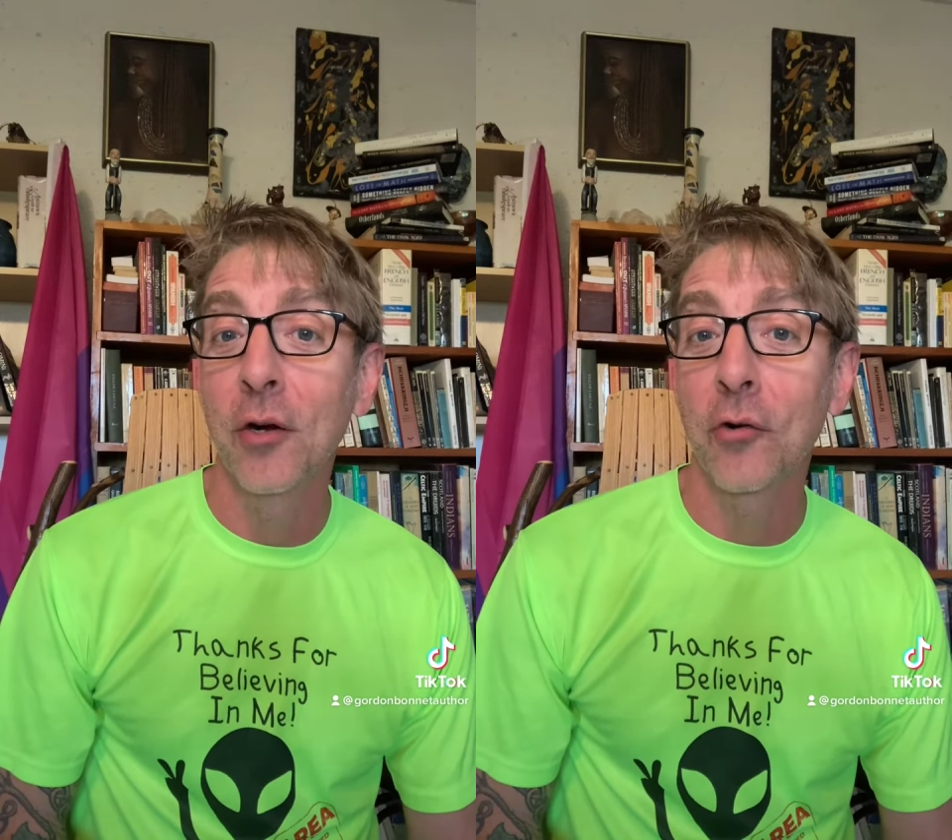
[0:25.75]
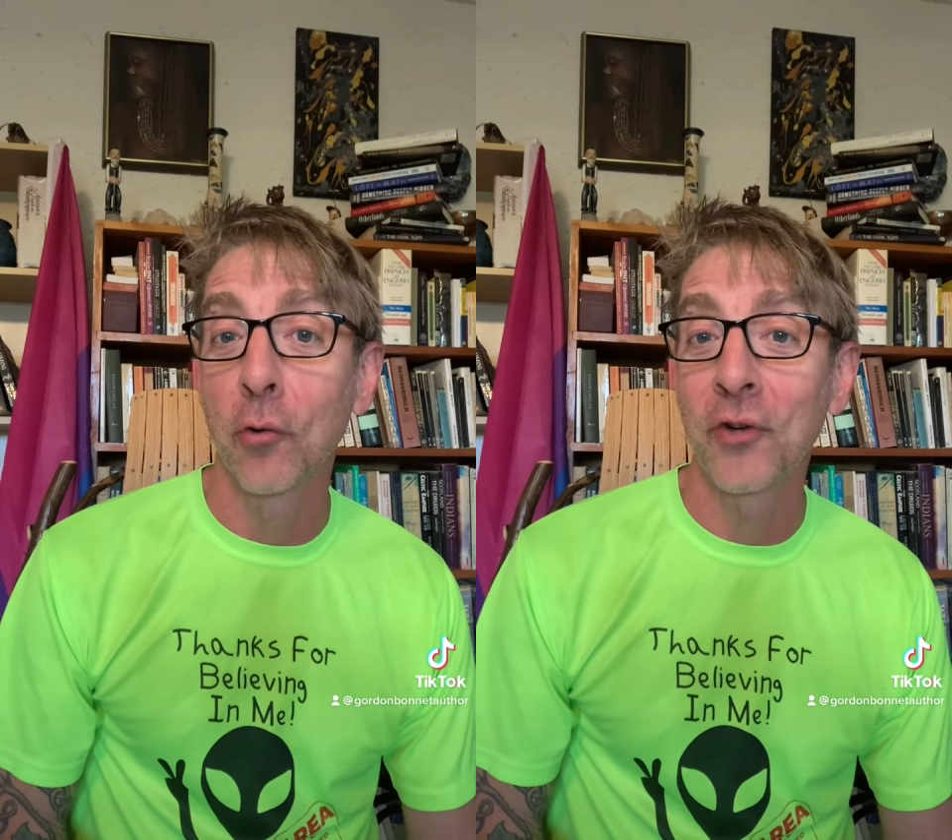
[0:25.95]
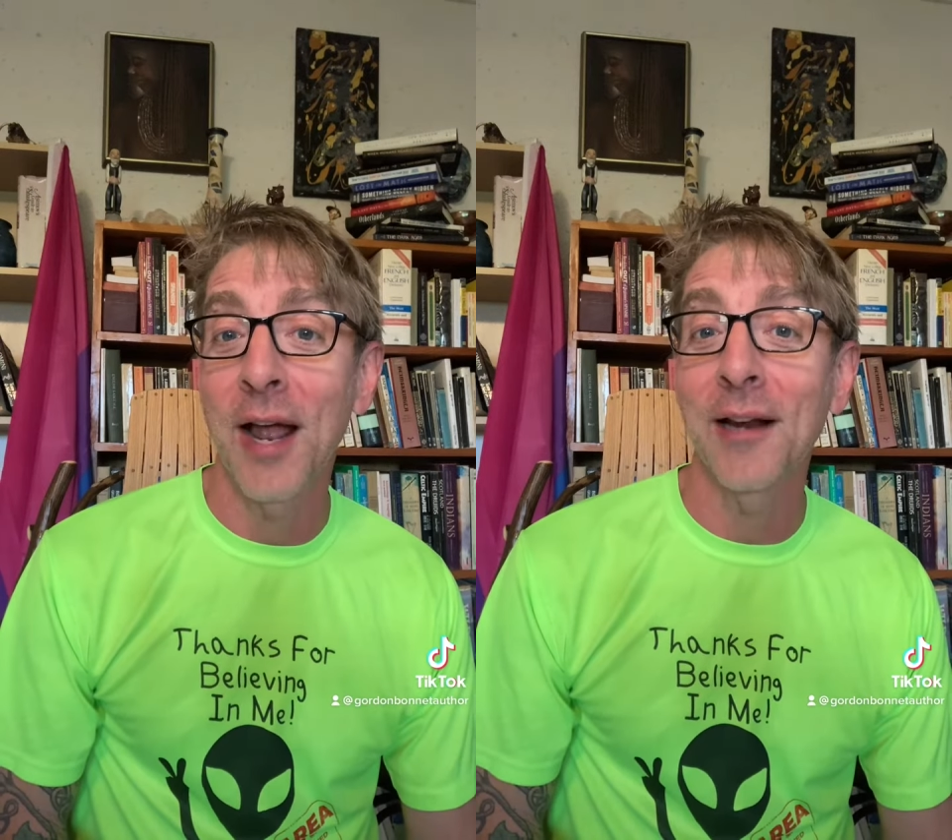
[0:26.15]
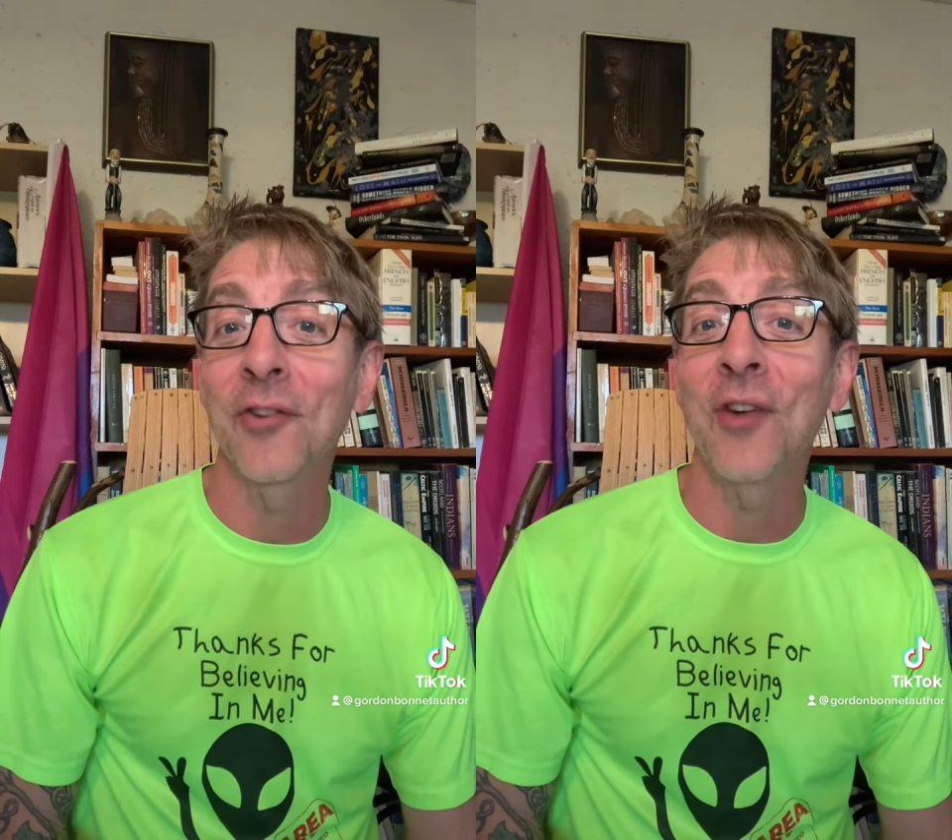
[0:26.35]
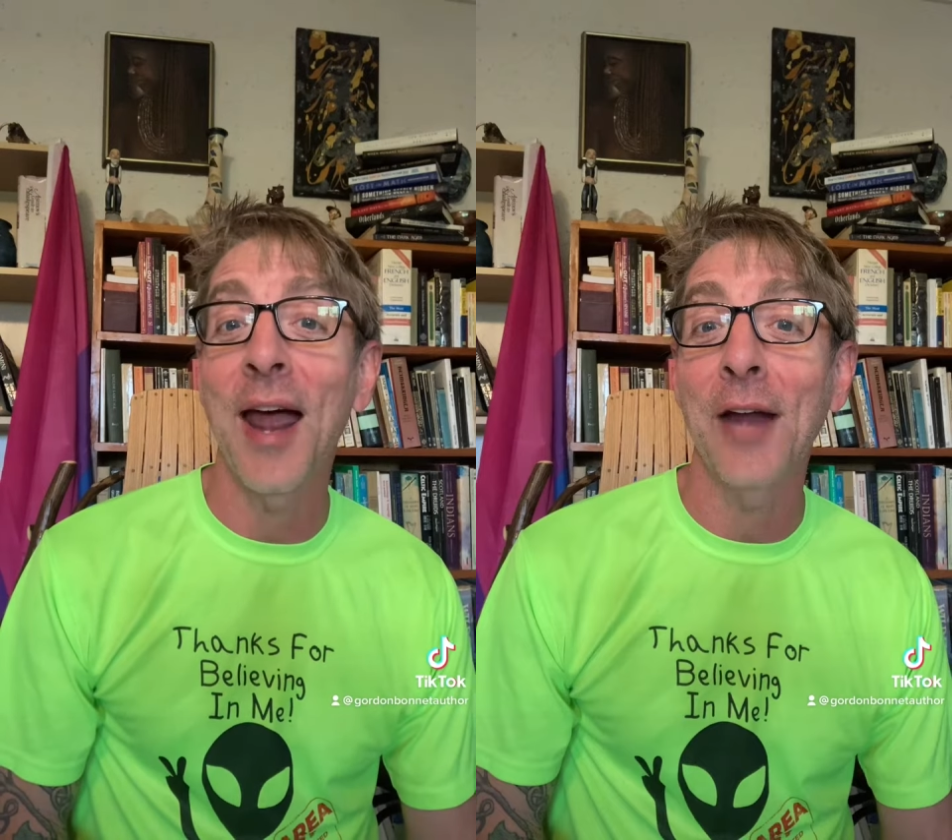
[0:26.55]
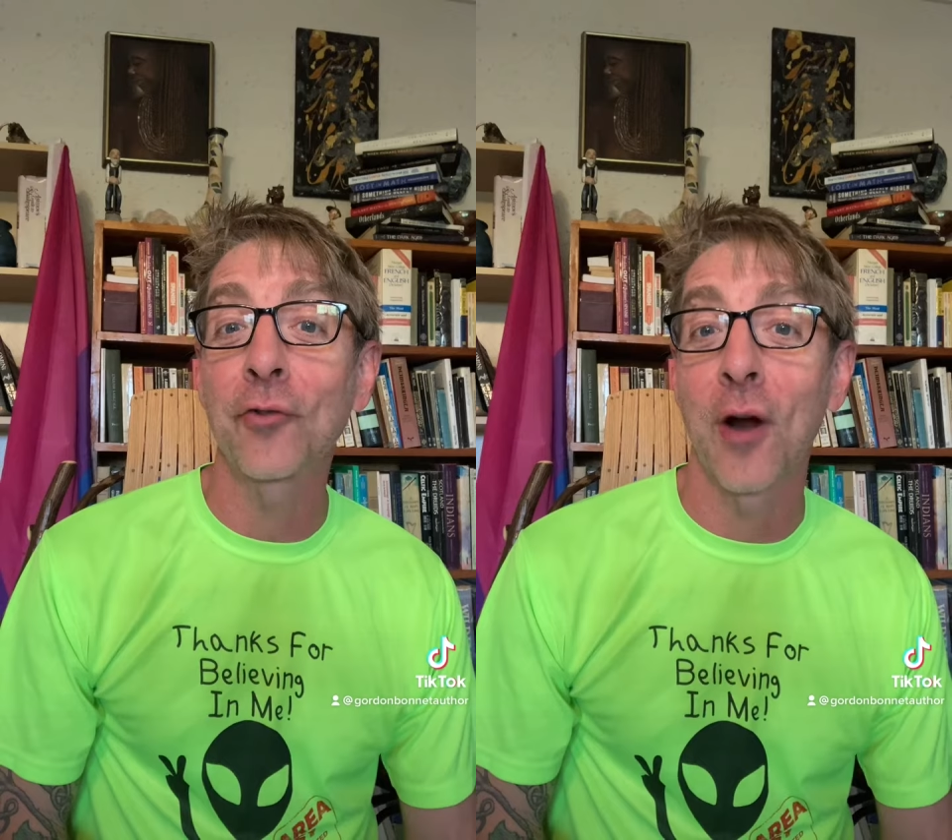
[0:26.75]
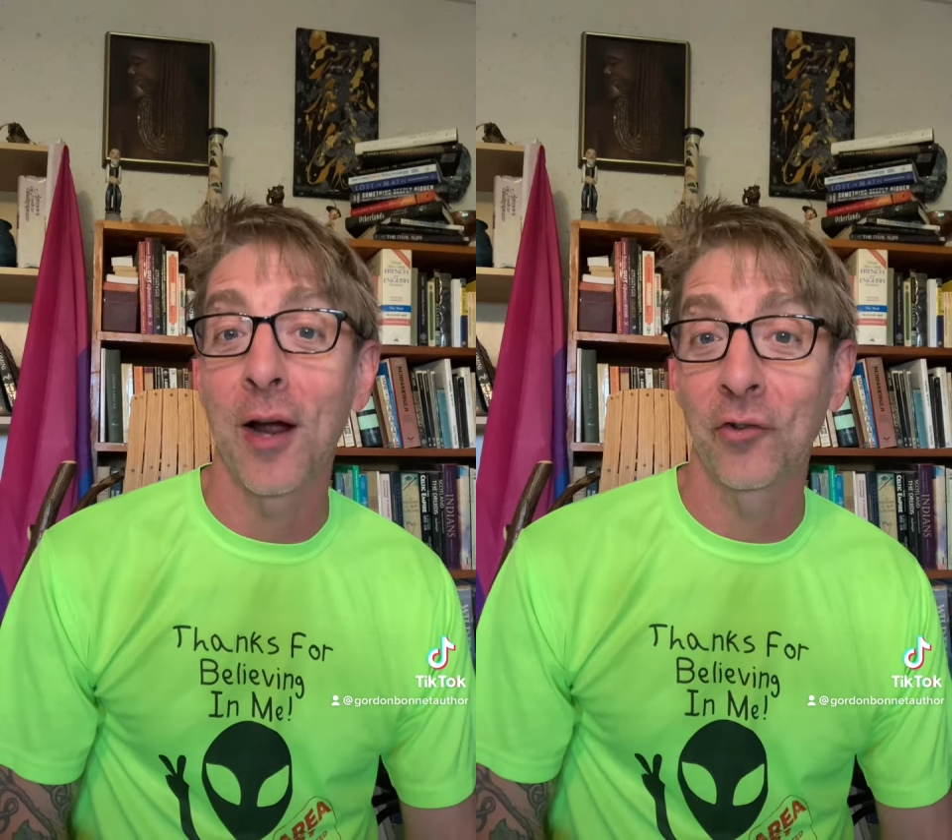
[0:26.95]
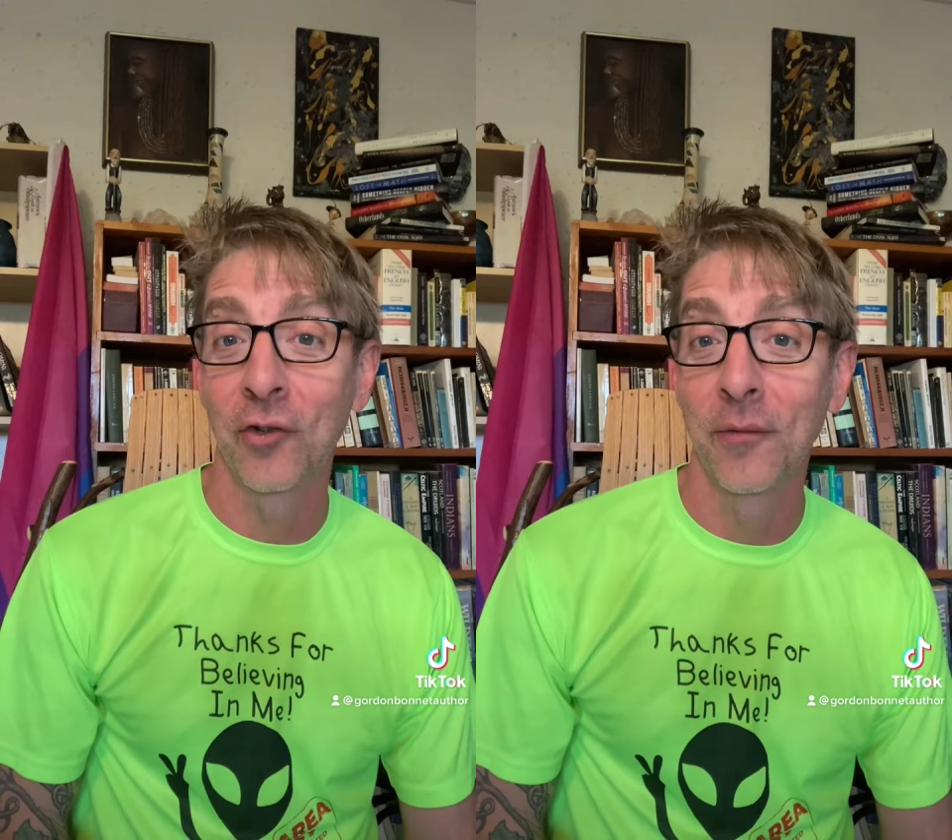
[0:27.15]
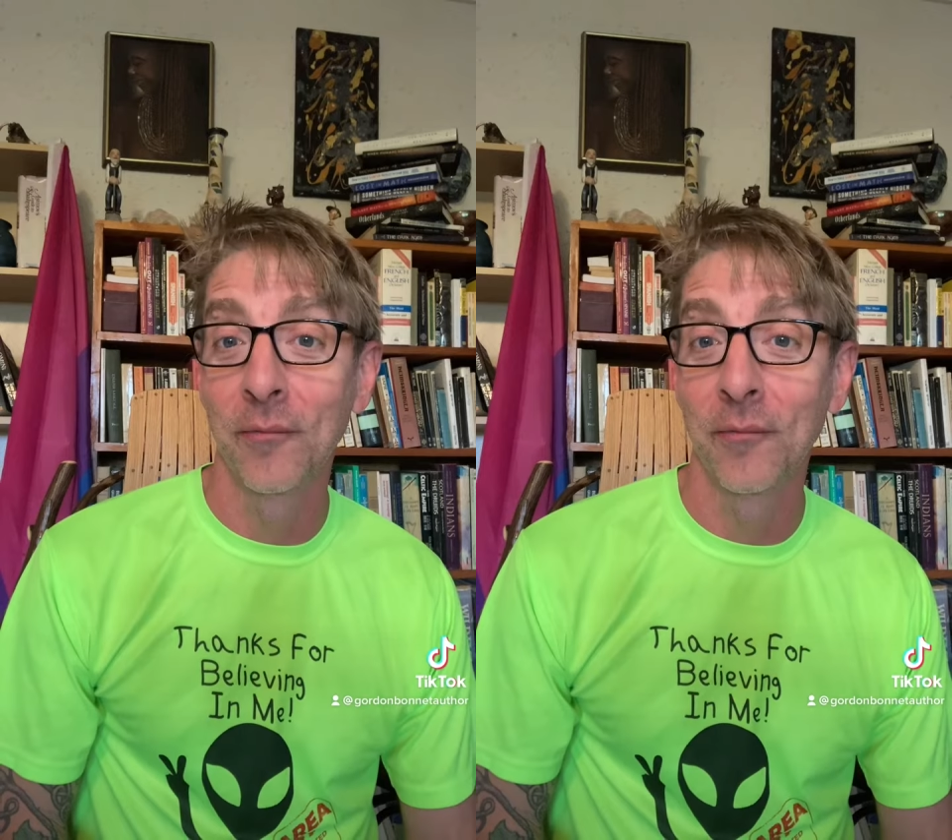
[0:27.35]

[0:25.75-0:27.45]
Crotalus atrox,